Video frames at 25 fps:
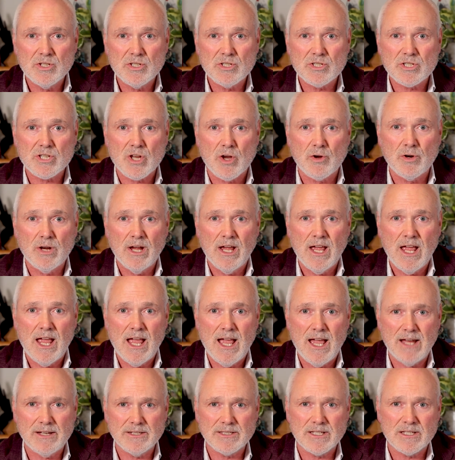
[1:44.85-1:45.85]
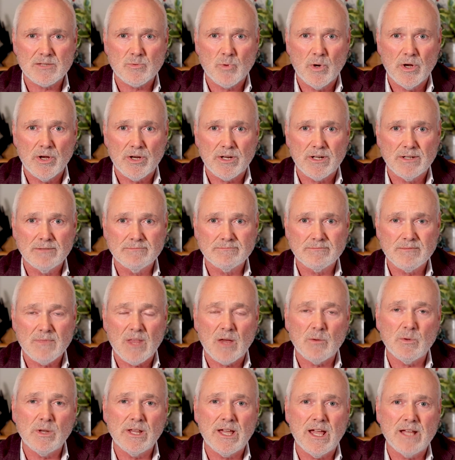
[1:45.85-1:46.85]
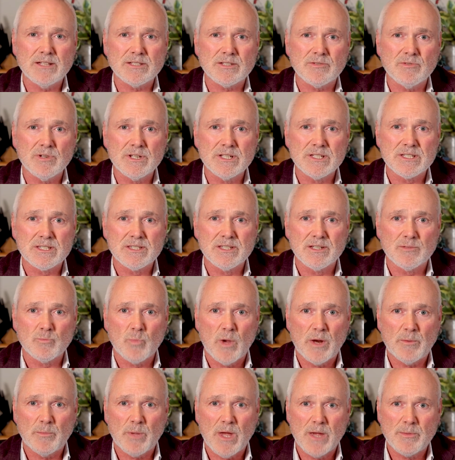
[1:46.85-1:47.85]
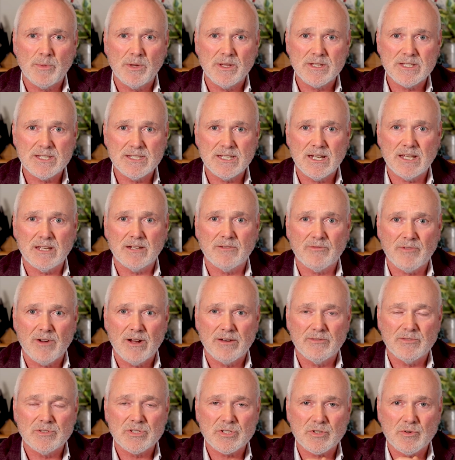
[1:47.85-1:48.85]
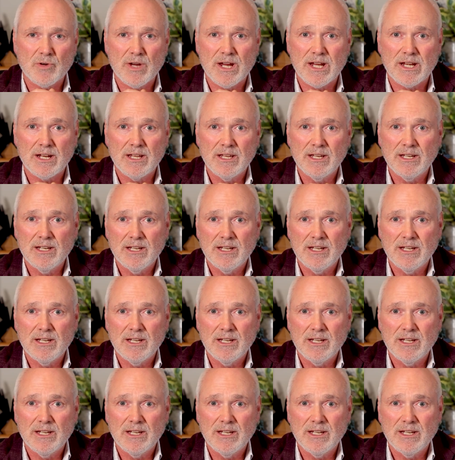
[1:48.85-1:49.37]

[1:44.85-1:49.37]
So how does this work? Well, the answer is that when people are sitting in front of a screen,